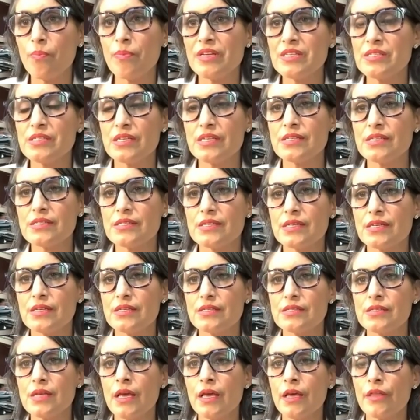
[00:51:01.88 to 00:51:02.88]

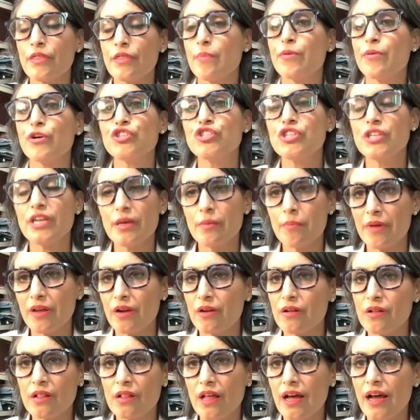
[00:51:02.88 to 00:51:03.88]
businesses the burgeoning
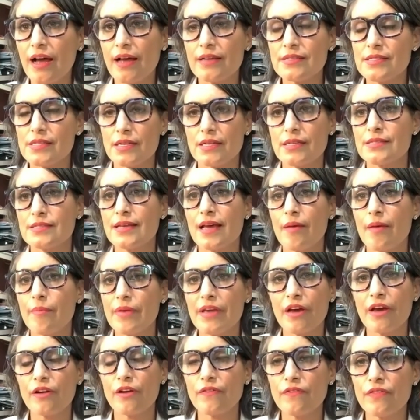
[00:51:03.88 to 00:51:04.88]
middle class that is
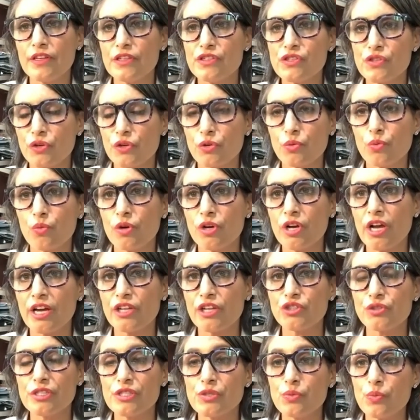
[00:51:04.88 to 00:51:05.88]
coming out of these third world
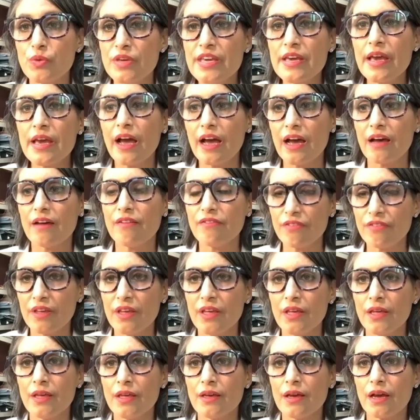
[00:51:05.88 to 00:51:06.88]
countries we have
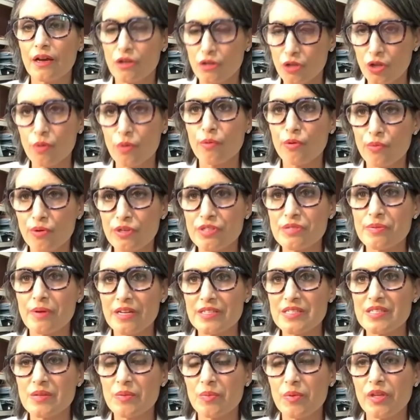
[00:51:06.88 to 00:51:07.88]
a global
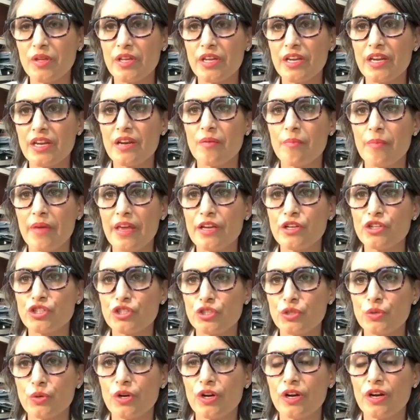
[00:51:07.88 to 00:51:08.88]
responsibility to make
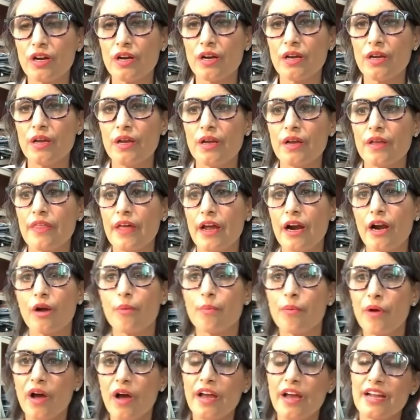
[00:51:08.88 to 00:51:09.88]
sure that our
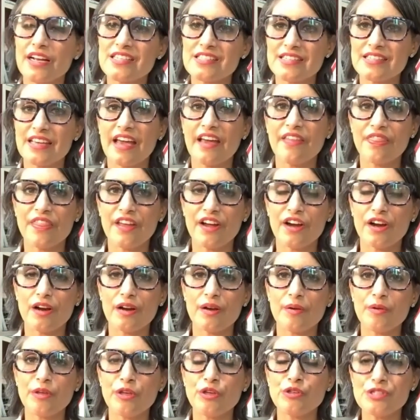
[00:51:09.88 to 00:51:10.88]
products get
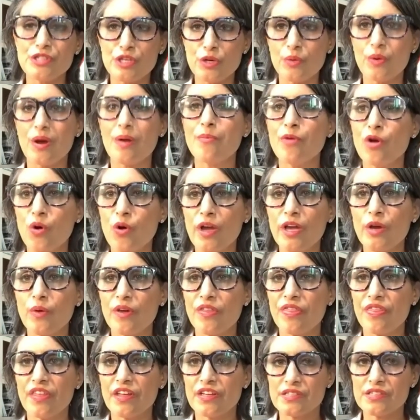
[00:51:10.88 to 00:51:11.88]
there you see where i'm going
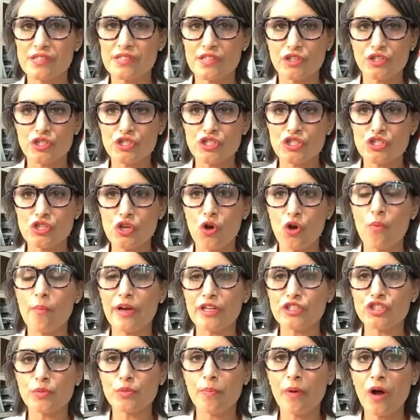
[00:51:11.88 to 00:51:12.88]
with this there's so
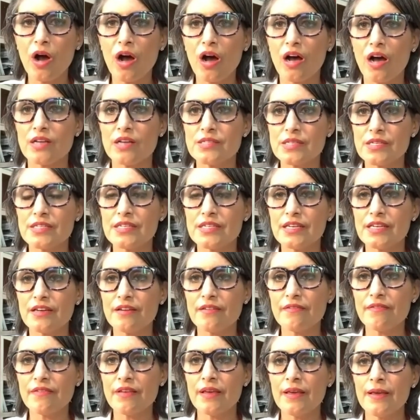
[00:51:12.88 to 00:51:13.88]
much
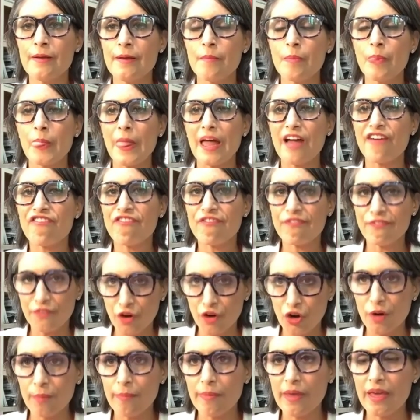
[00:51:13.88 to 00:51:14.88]
positive
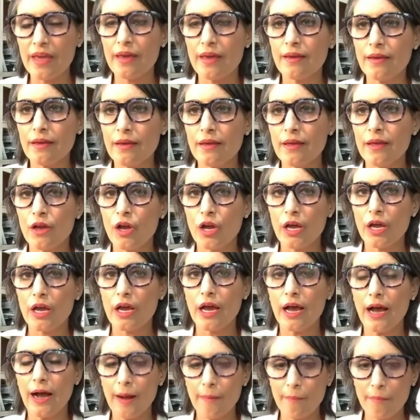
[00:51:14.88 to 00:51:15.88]
affirming
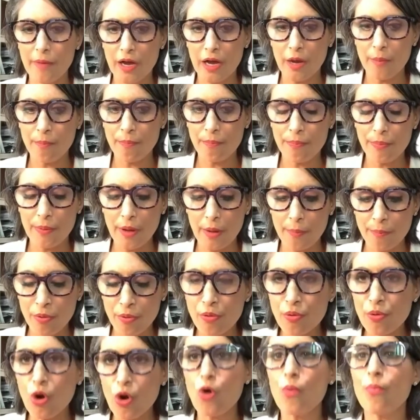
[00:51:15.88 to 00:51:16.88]
um, a-
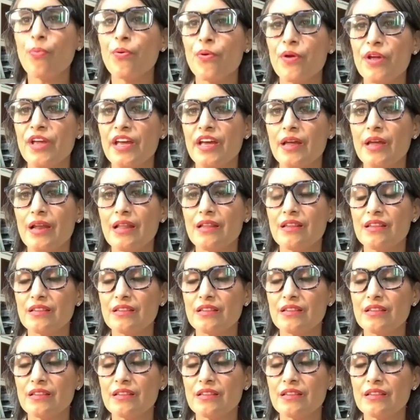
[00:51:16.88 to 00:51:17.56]
appropriate